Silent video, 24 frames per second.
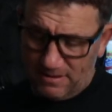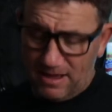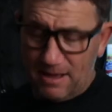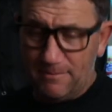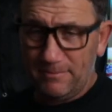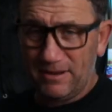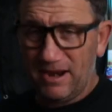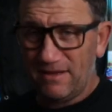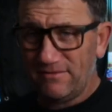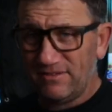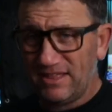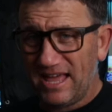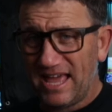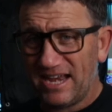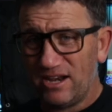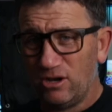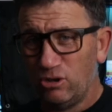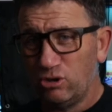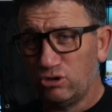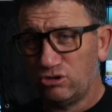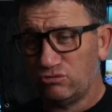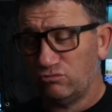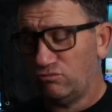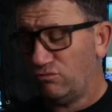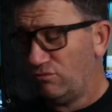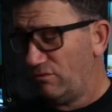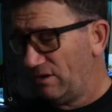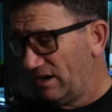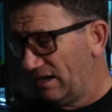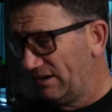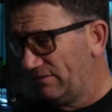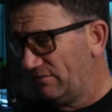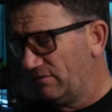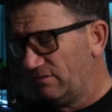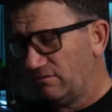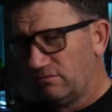But other than that, it looked
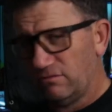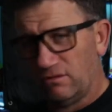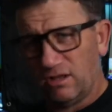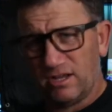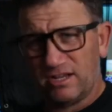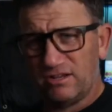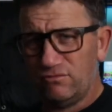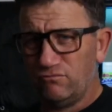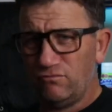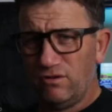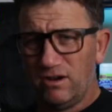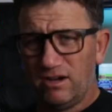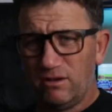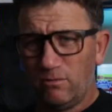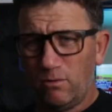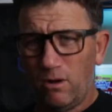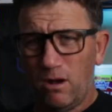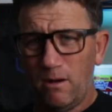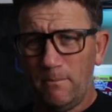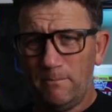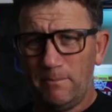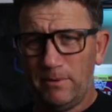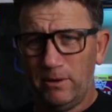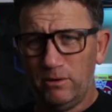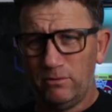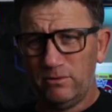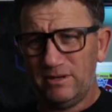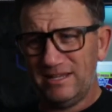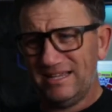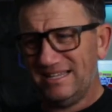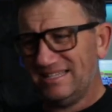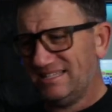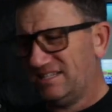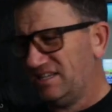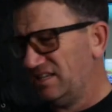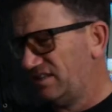really well built.
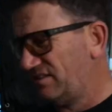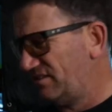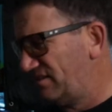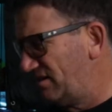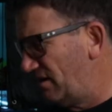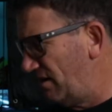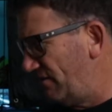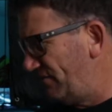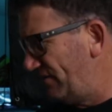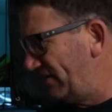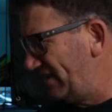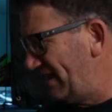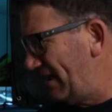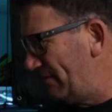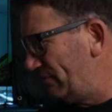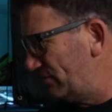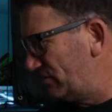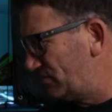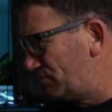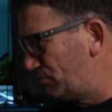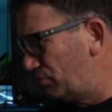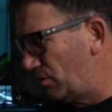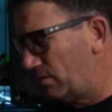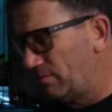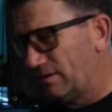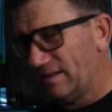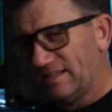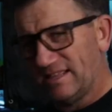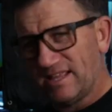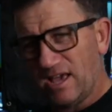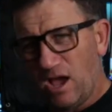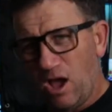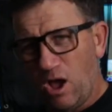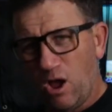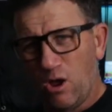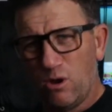I think that was probably
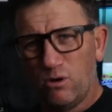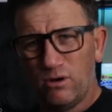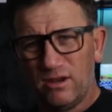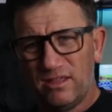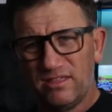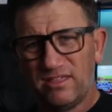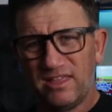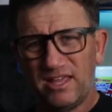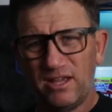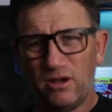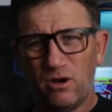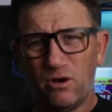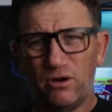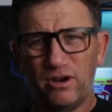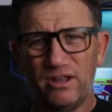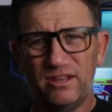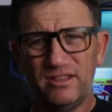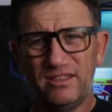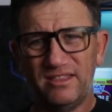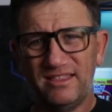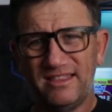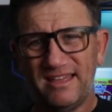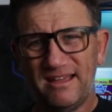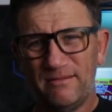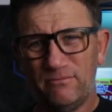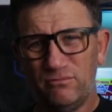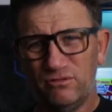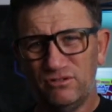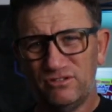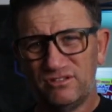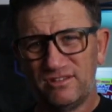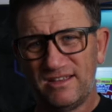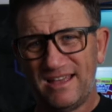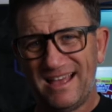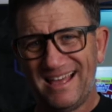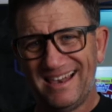the only thing on it that
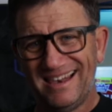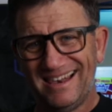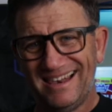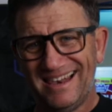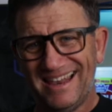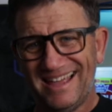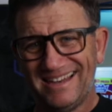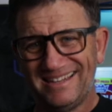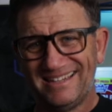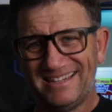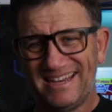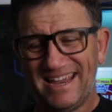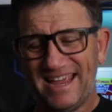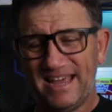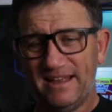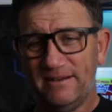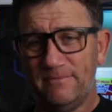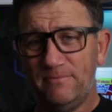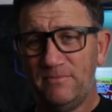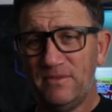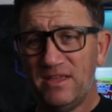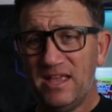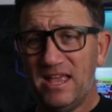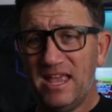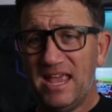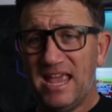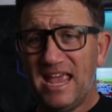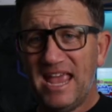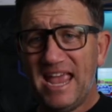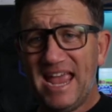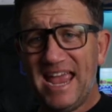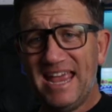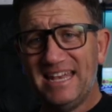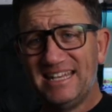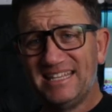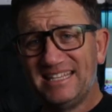was a letdown.
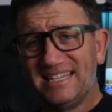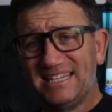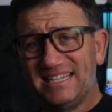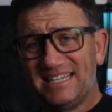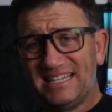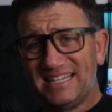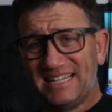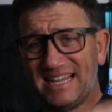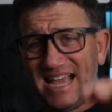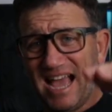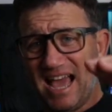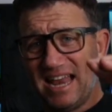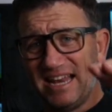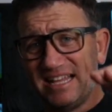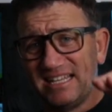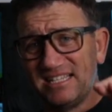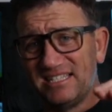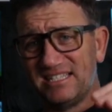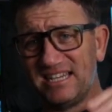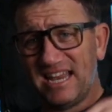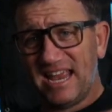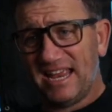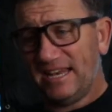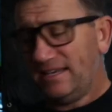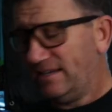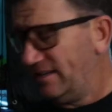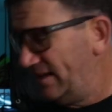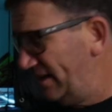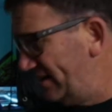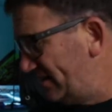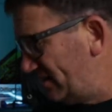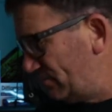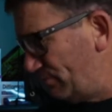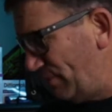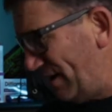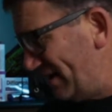It can't extend.
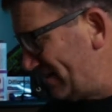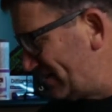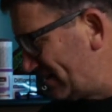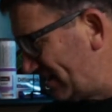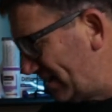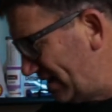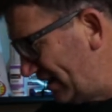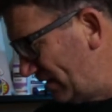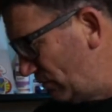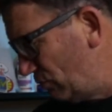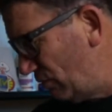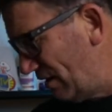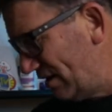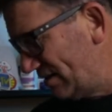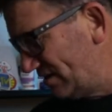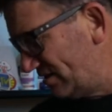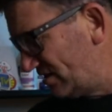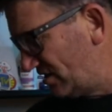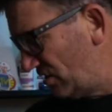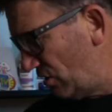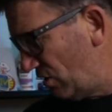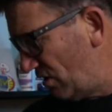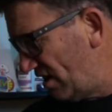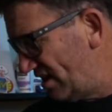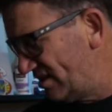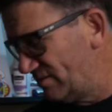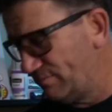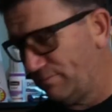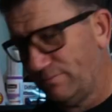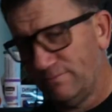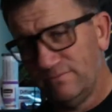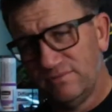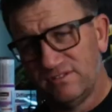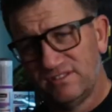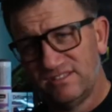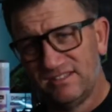It's basically one size,
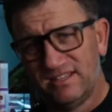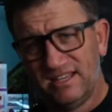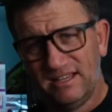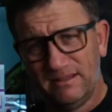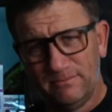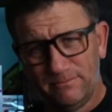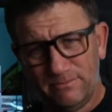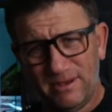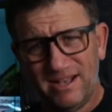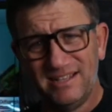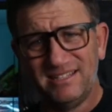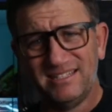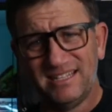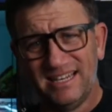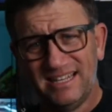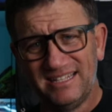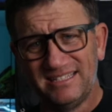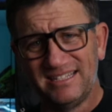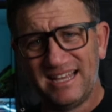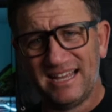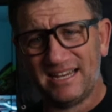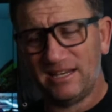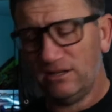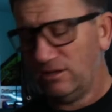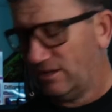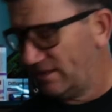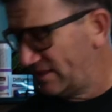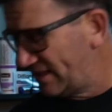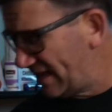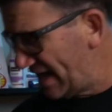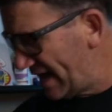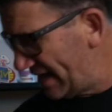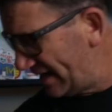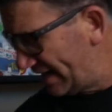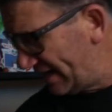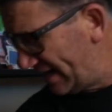basically exactly like
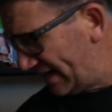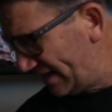that.